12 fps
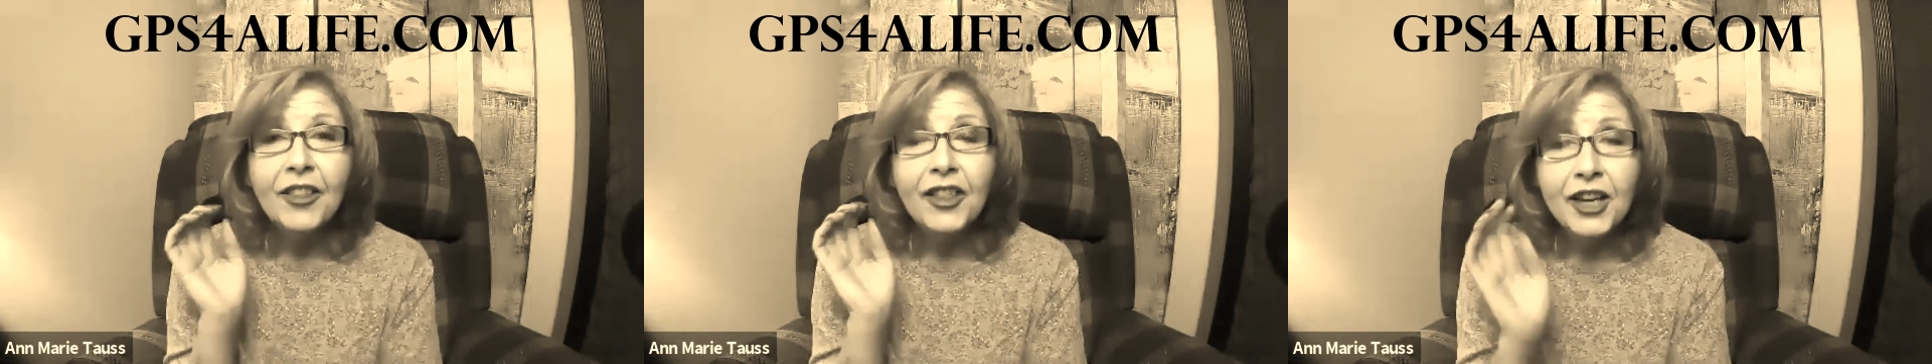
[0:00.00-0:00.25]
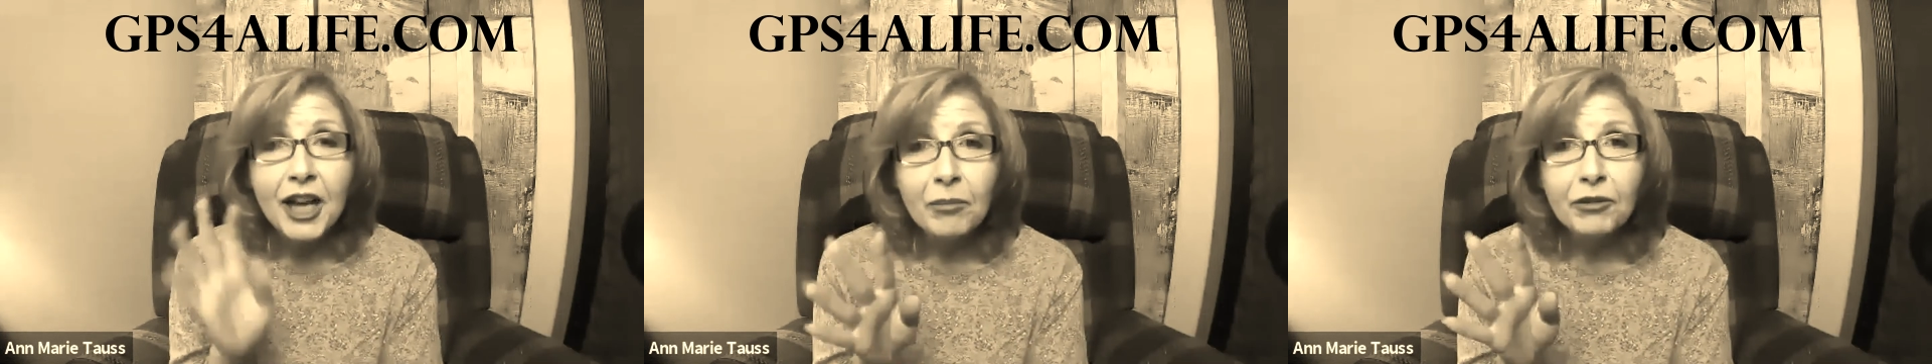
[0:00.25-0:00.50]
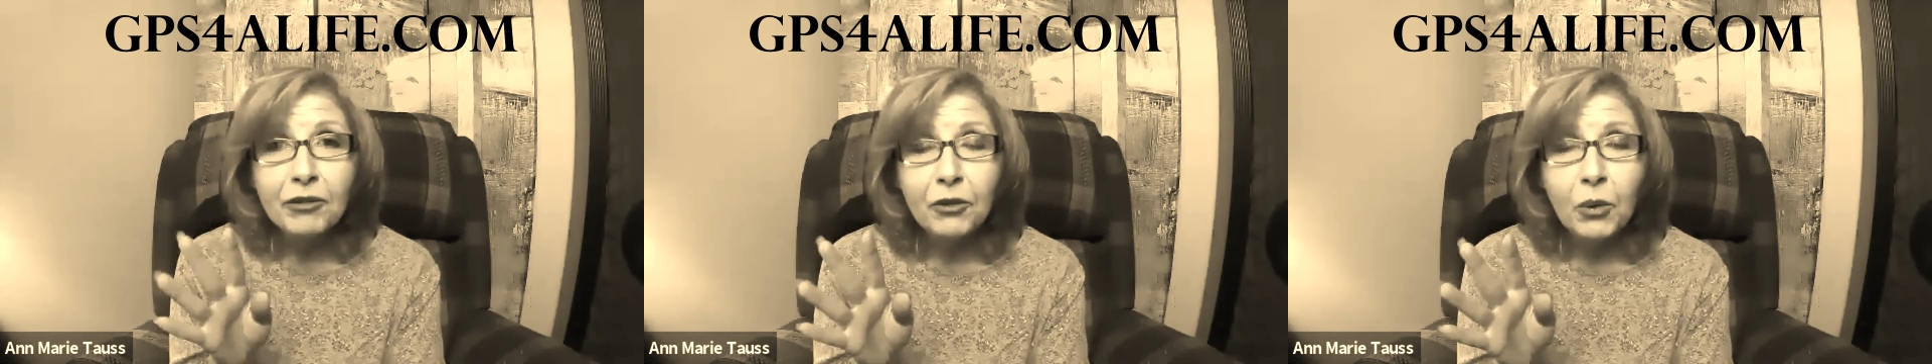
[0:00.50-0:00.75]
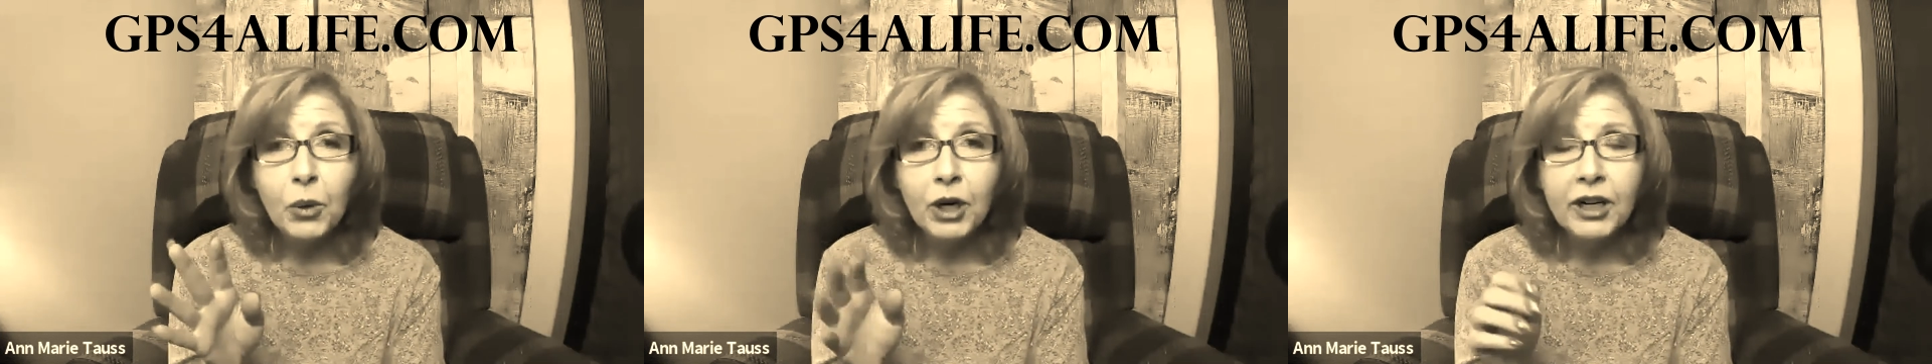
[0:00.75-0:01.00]
The number
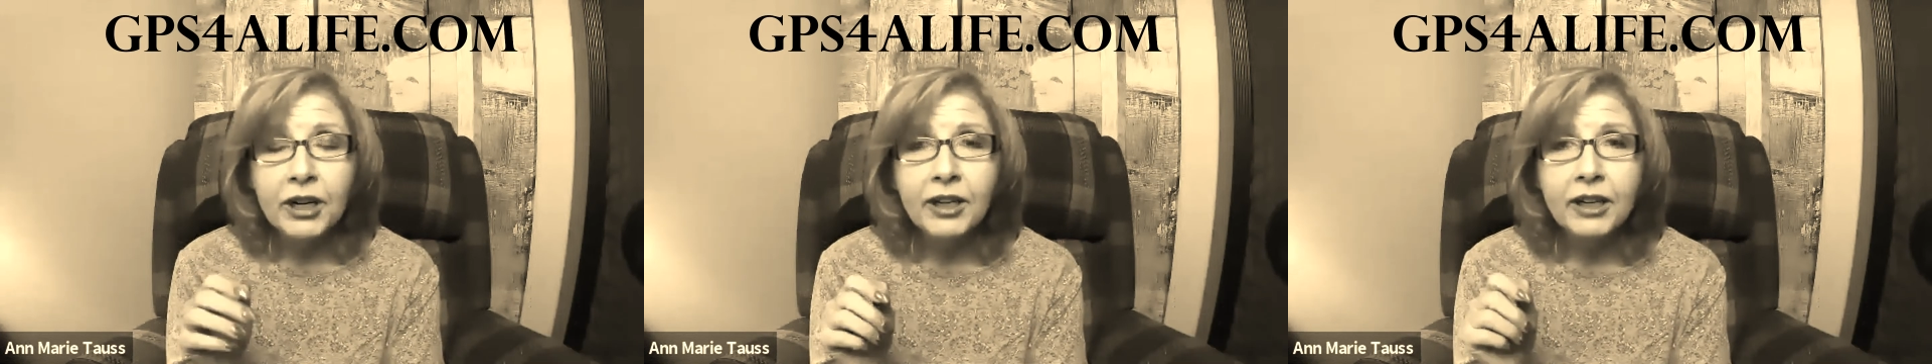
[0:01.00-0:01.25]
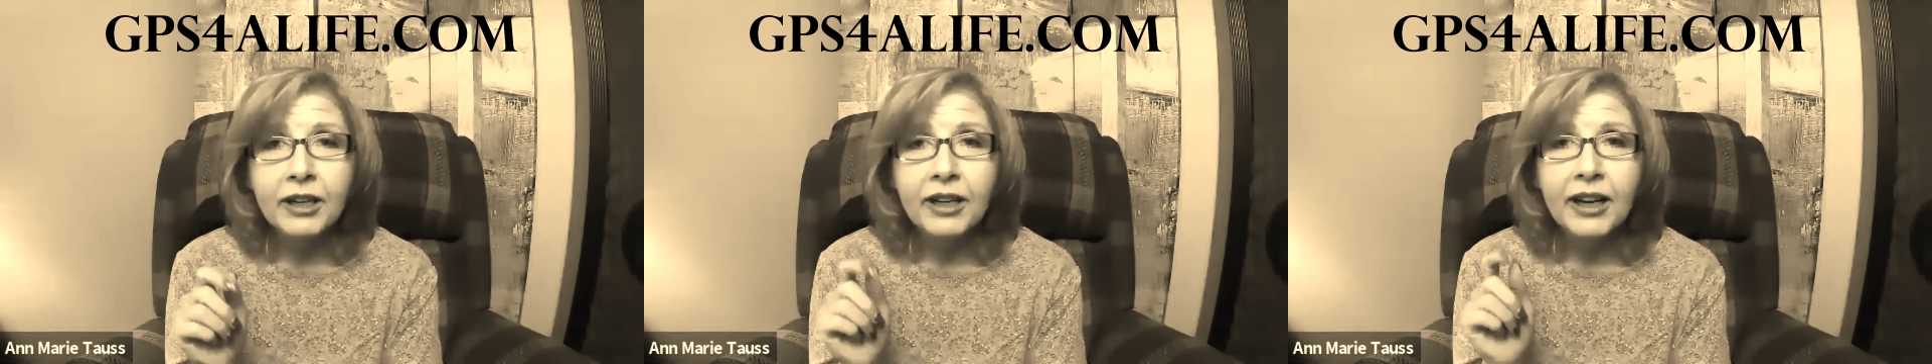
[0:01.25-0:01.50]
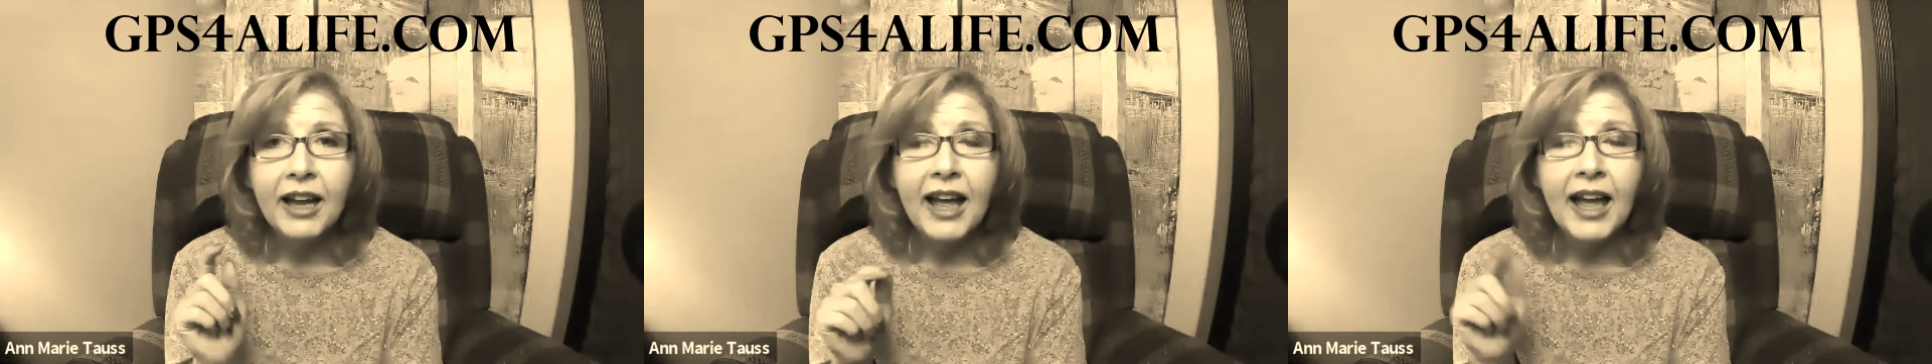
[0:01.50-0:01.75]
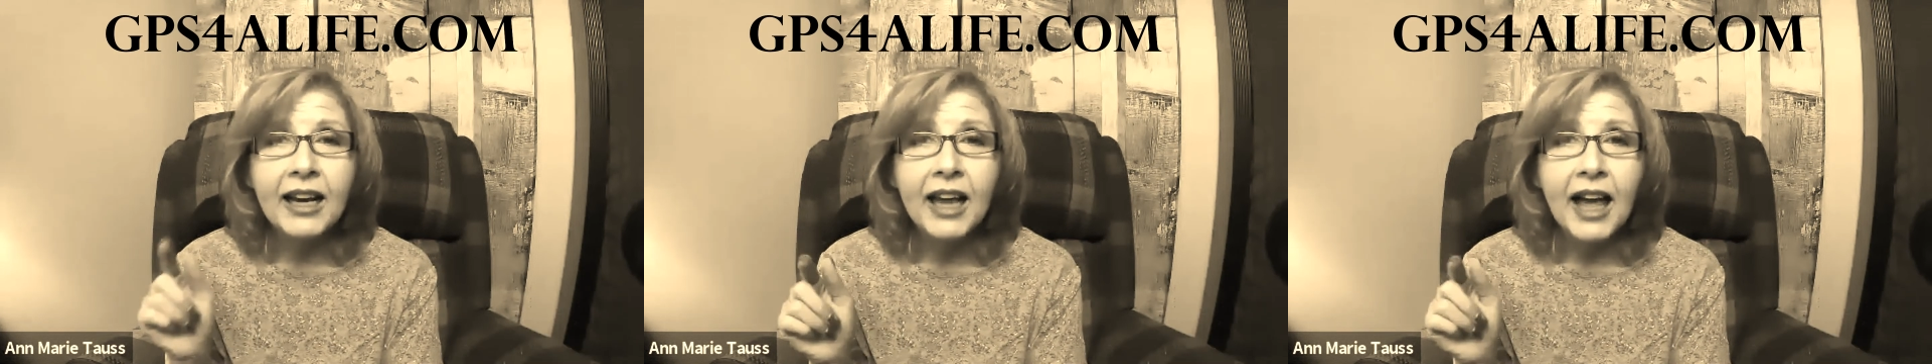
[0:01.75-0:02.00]
4,
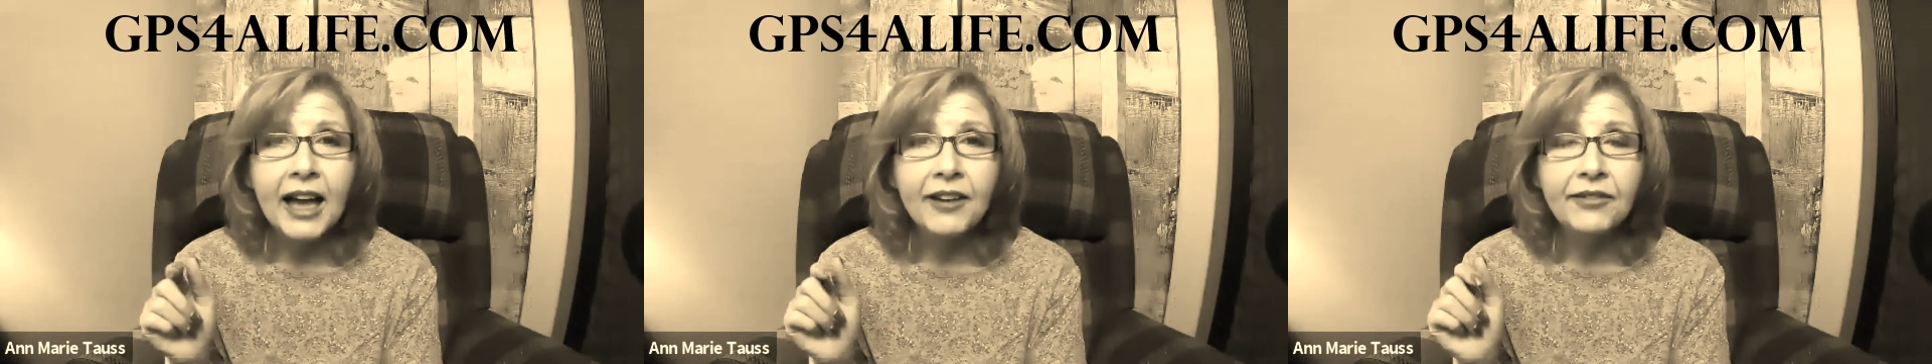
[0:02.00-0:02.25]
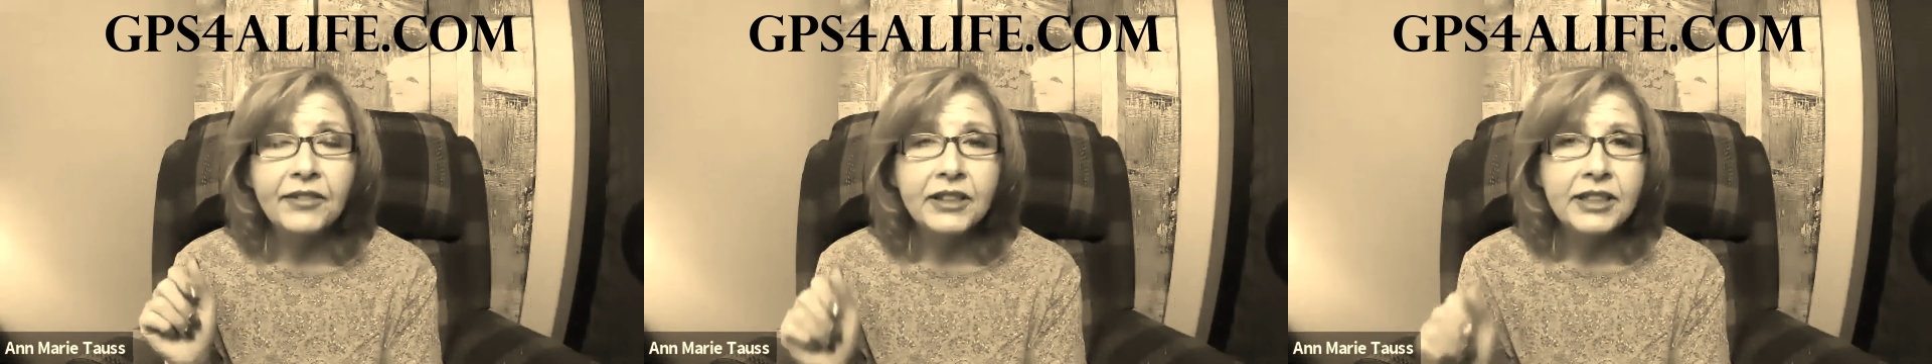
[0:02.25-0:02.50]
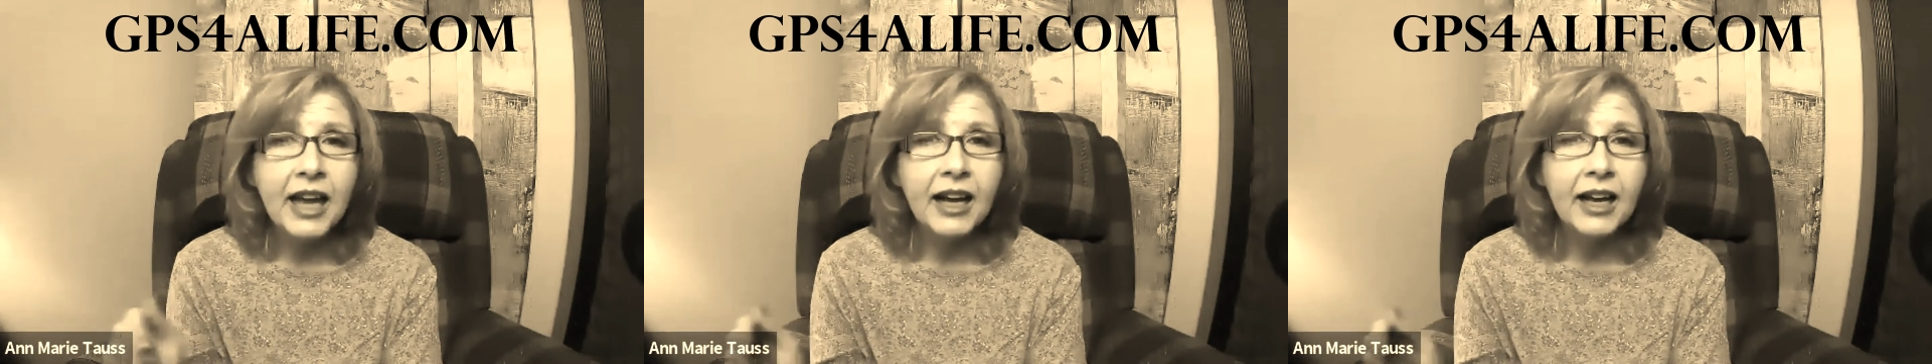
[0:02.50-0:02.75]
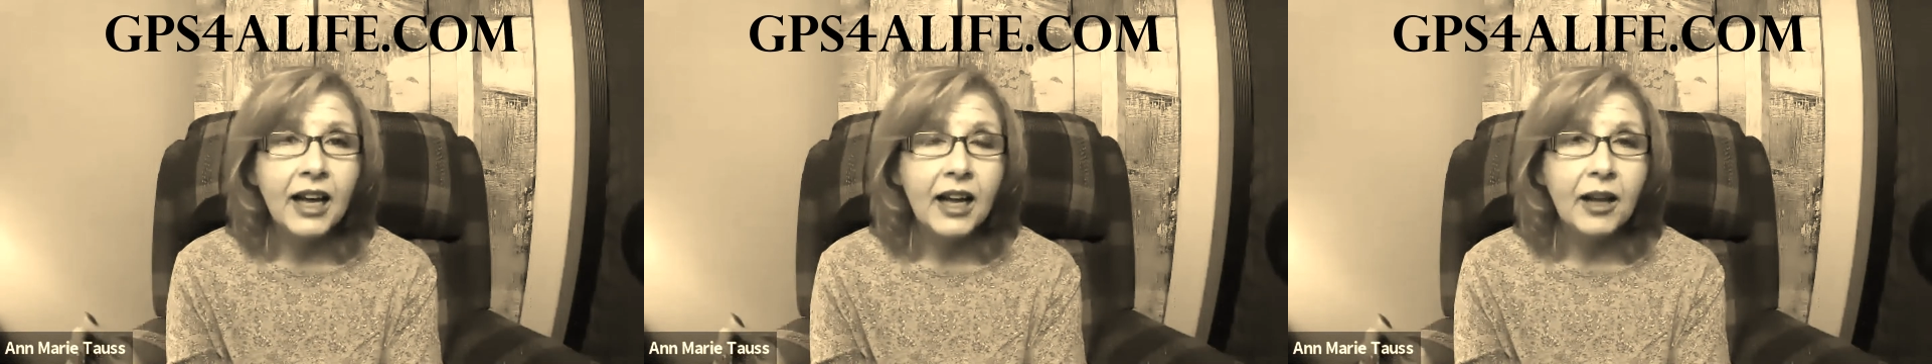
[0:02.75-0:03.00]

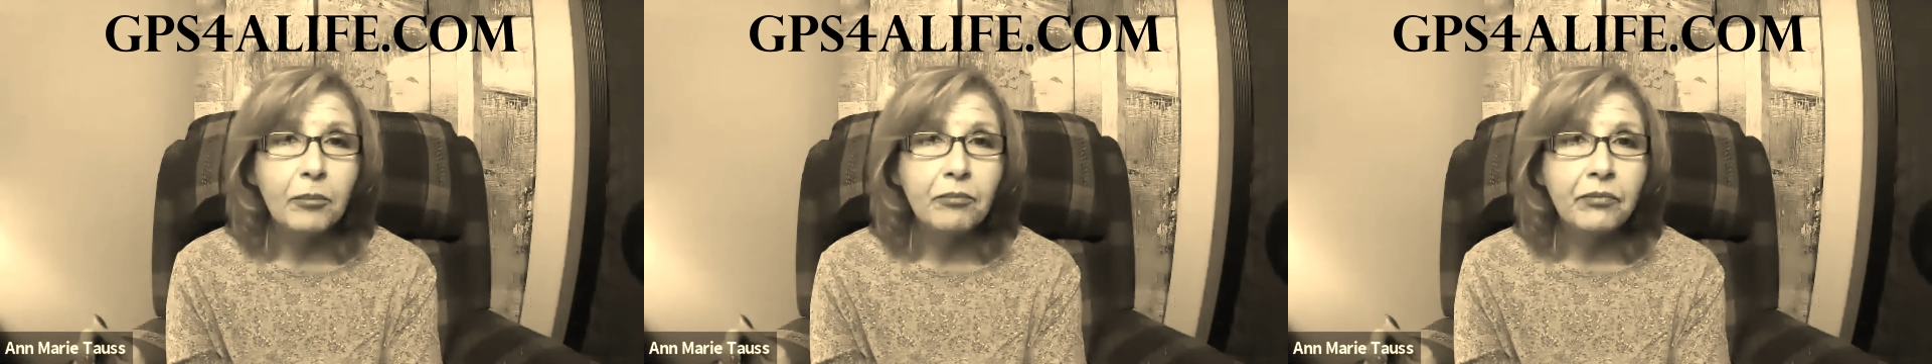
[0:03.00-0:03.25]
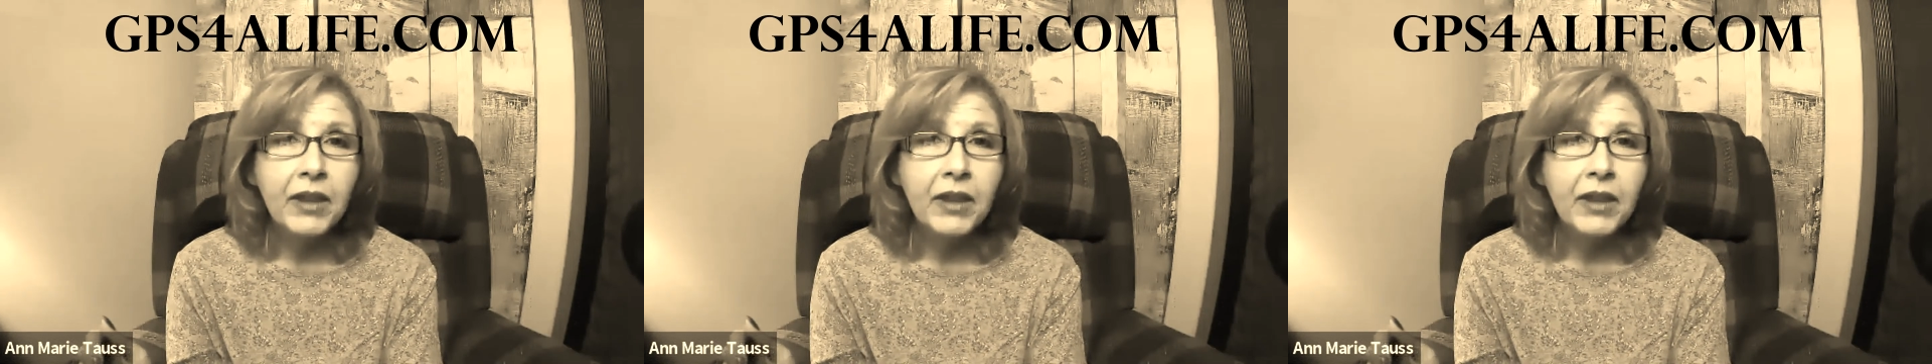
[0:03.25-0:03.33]
alife.com.